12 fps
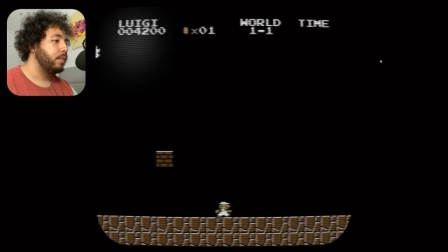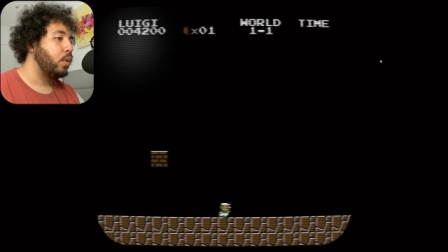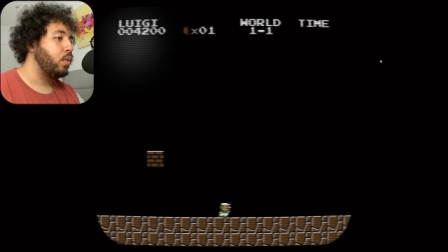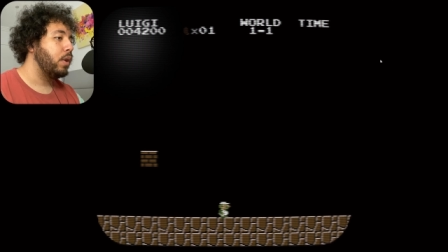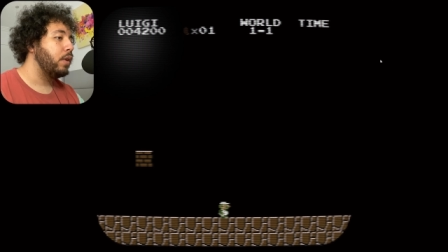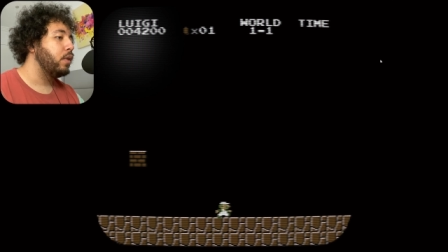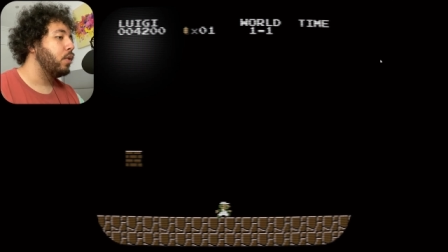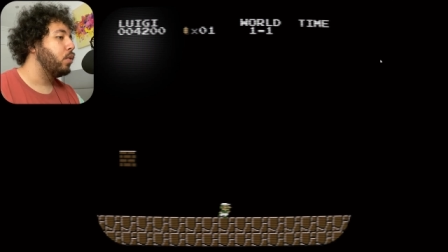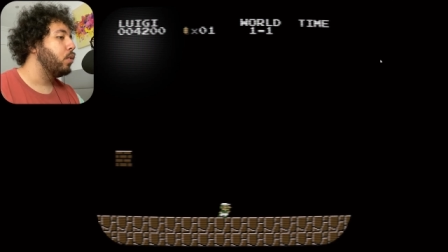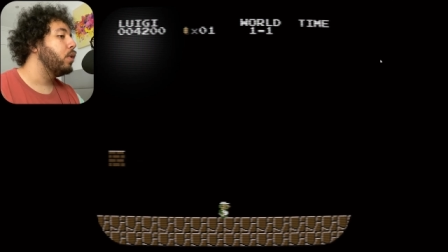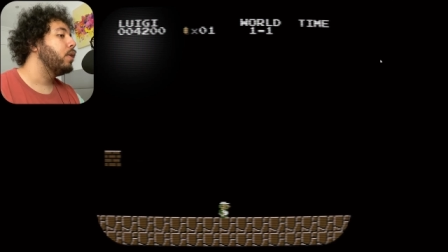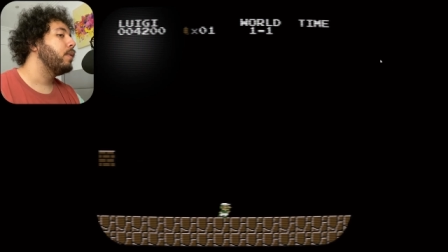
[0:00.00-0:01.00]
Oh, that's not
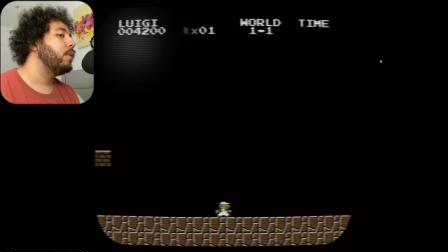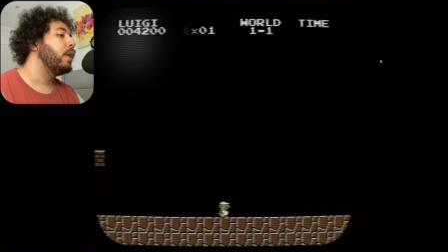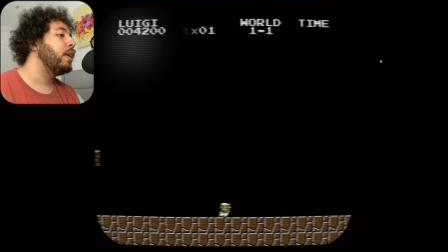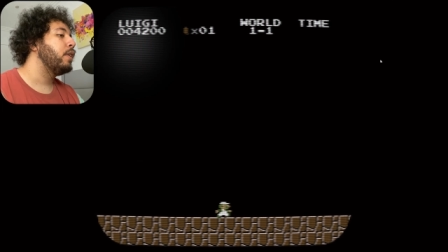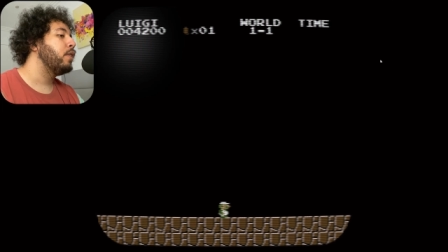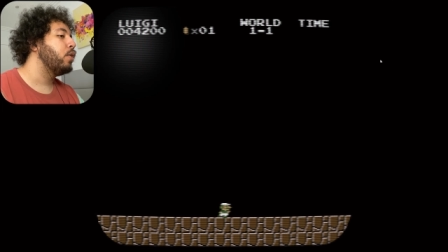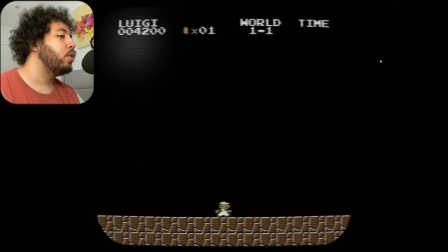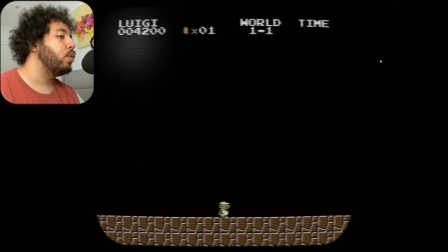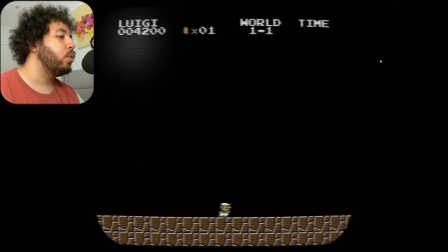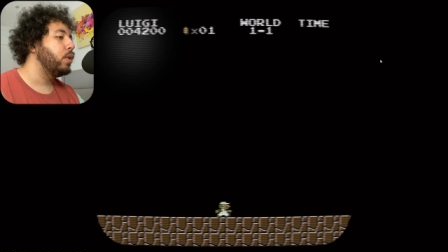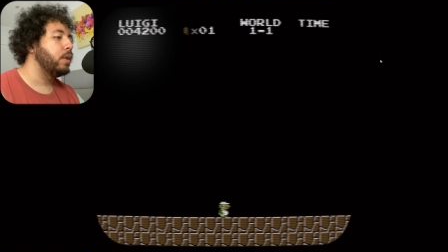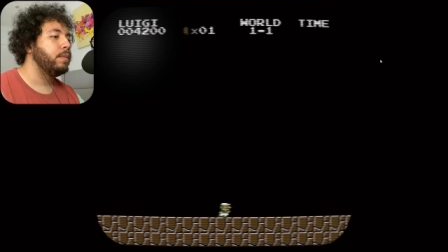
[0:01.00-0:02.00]
good. That is not
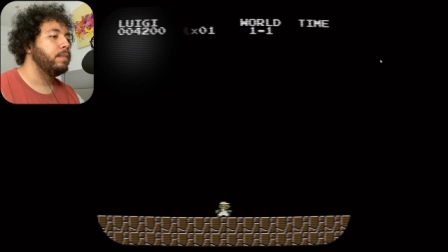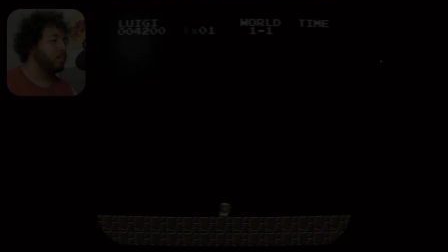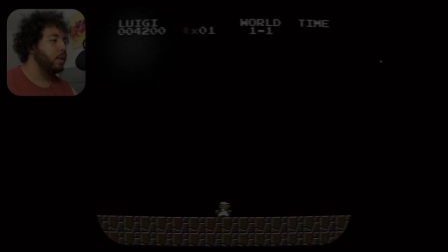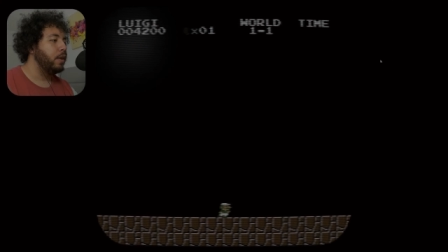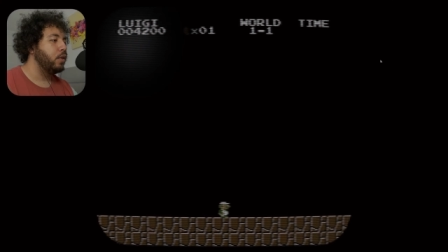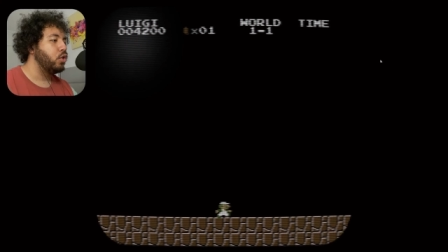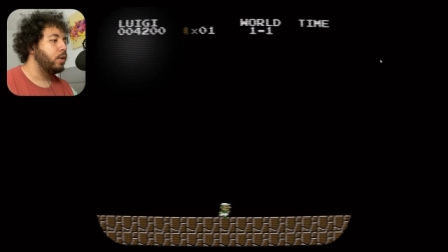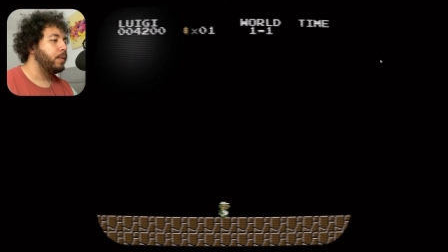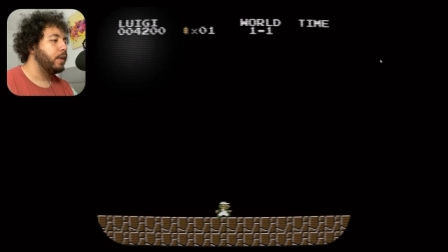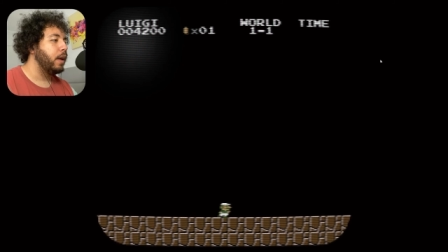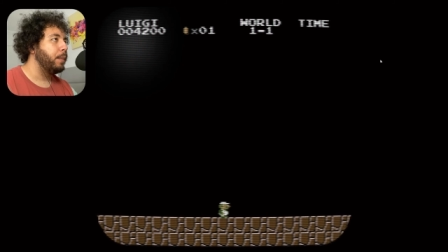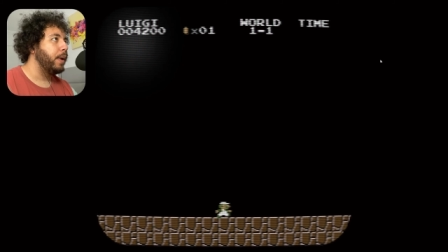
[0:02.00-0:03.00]
good. Please don't jump
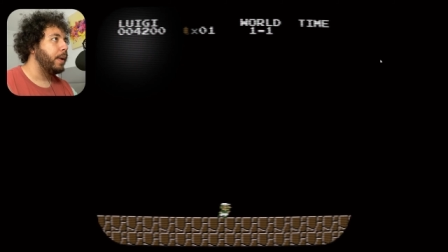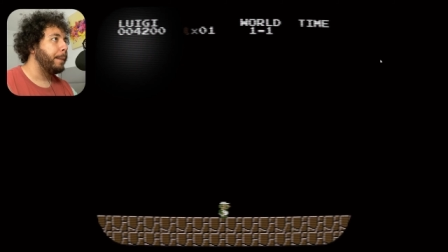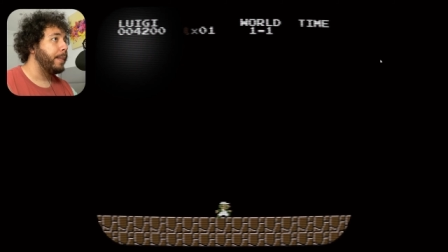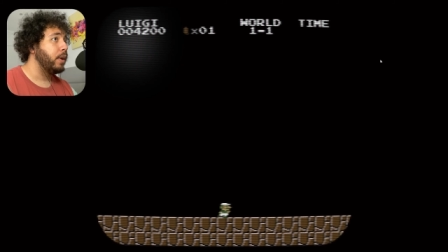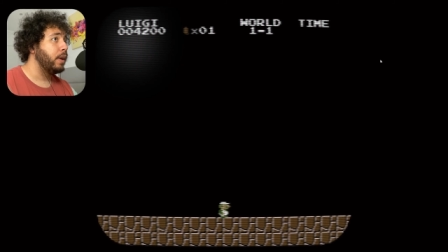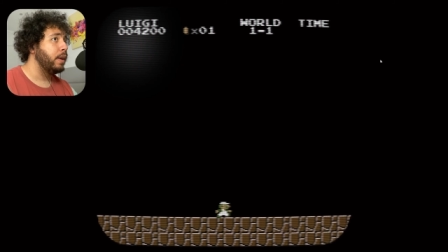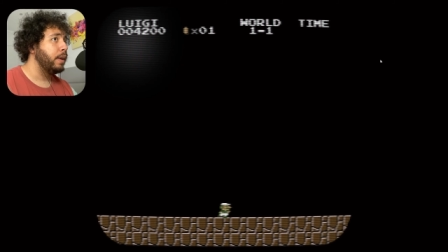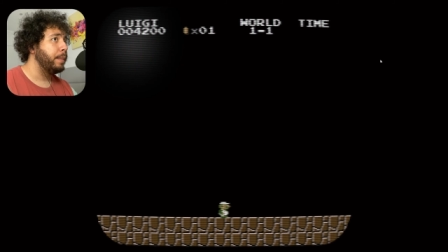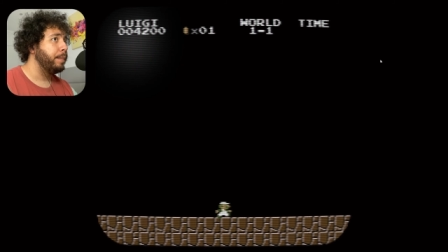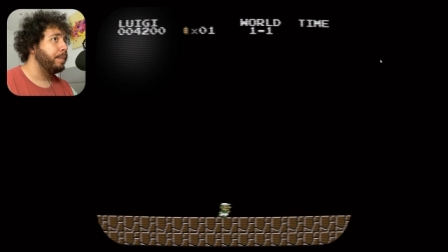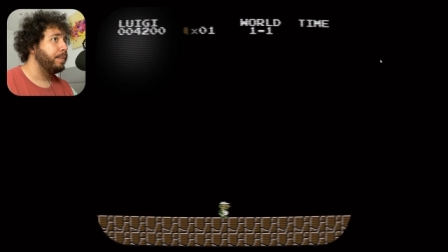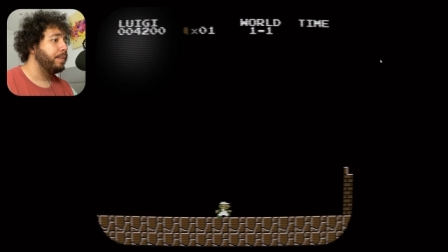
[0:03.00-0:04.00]
scare me, okay?
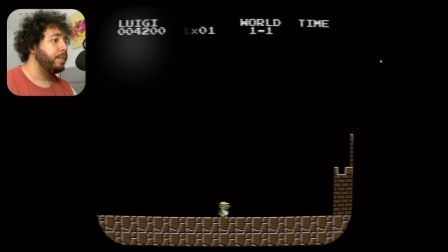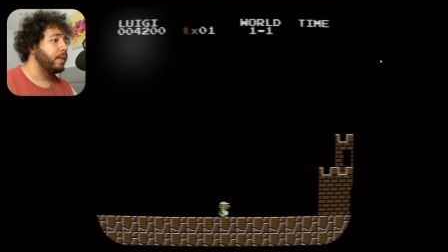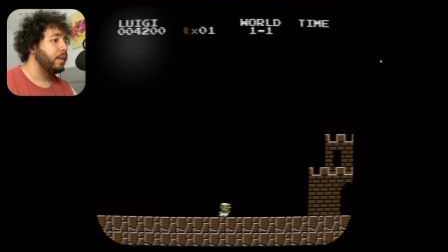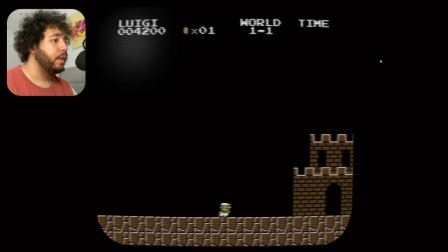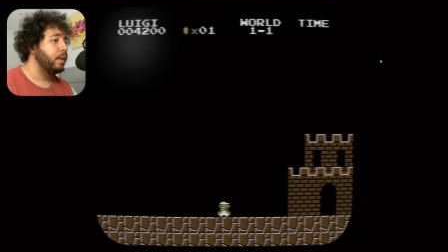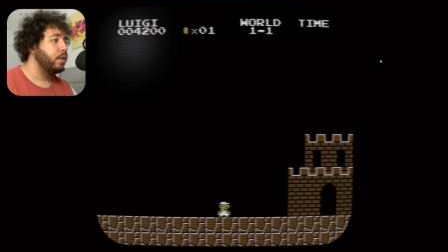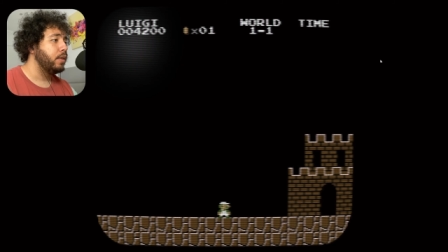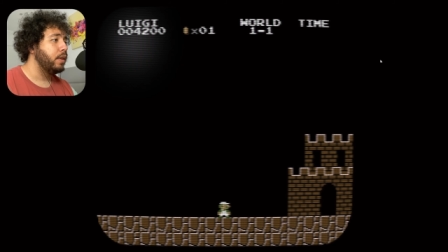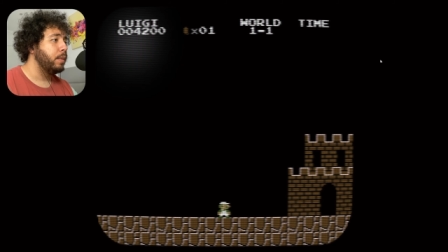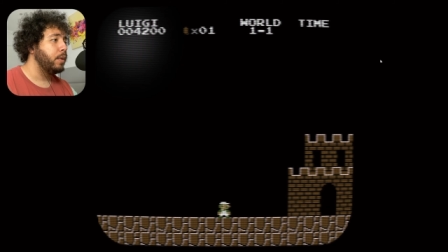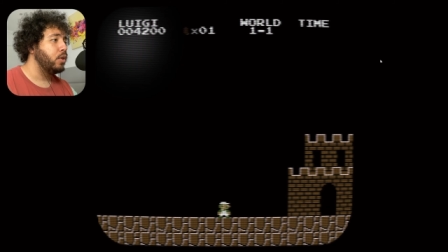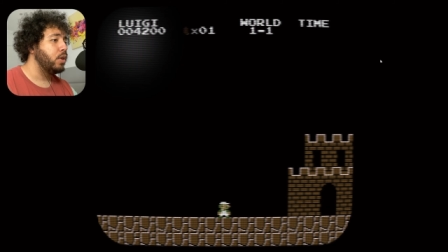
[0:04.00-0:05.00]
Just
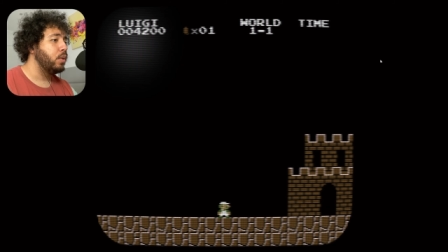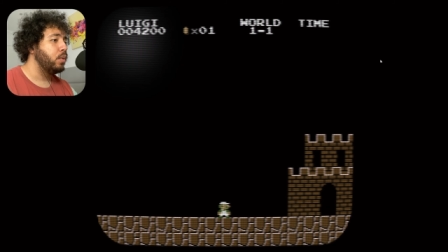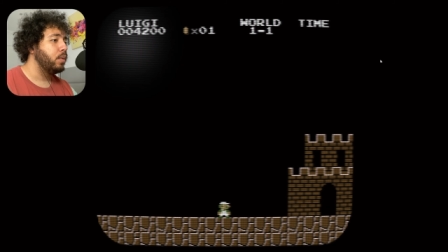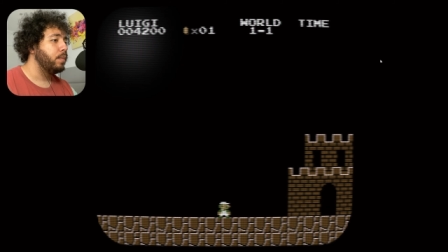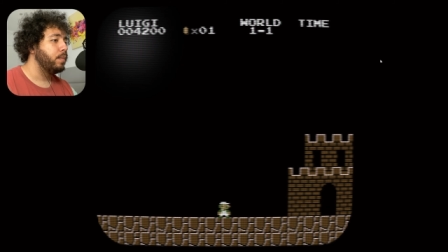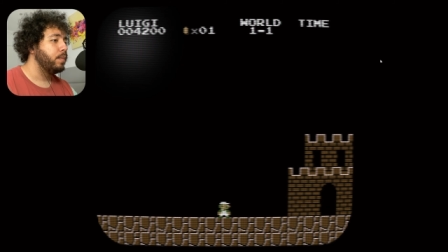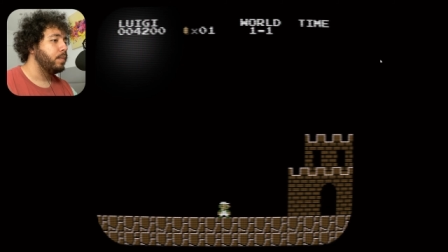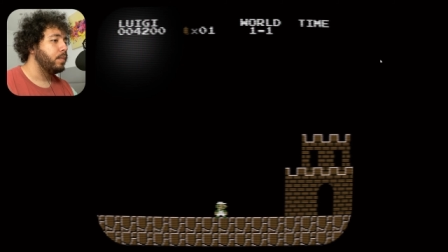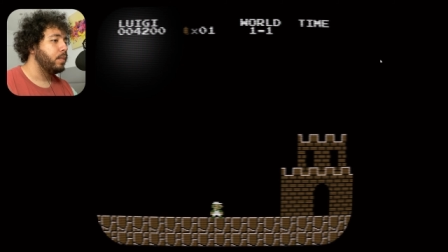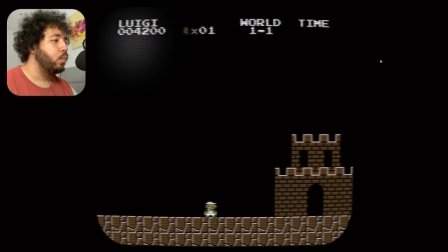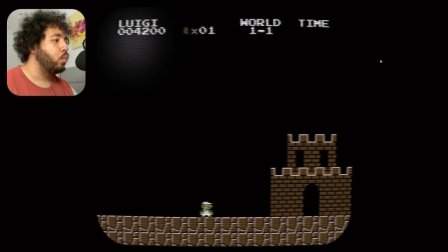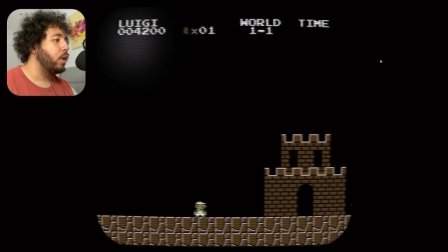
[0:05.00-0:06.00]
let me chill.
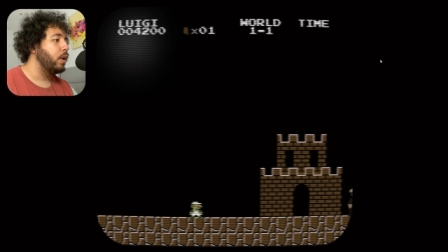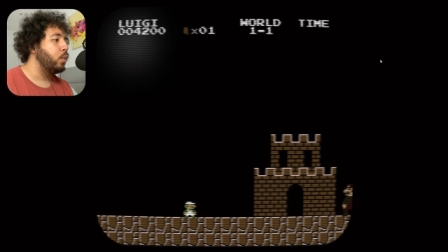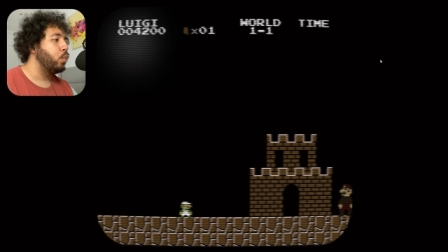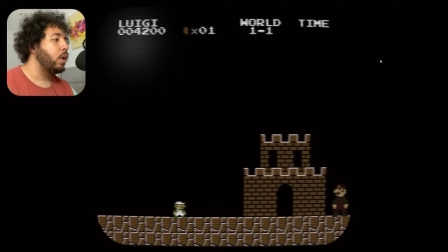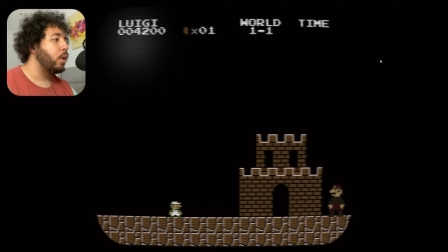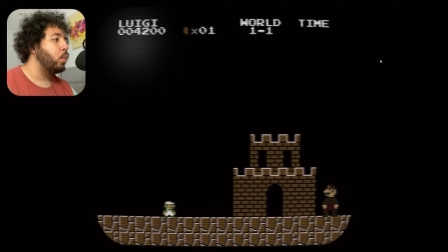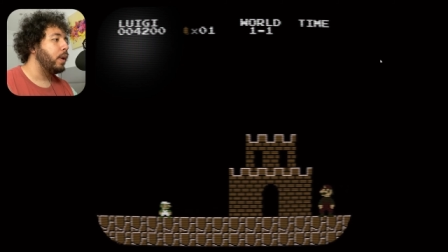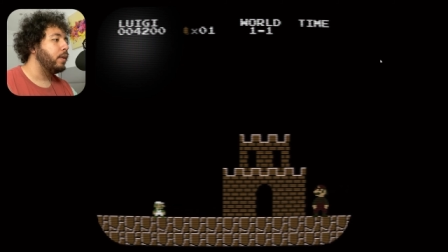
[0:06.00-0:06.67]
Why, why we